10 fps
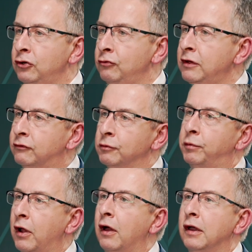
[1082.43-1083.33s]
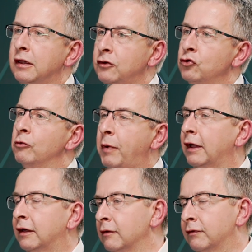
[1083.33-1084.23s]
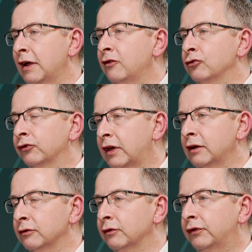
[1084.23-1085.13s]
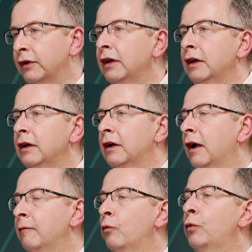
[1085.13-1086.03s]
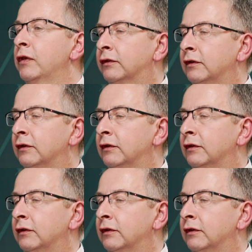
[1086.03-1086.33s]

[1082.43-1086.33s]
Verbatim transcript: You need to apply your banking financial skills um, with a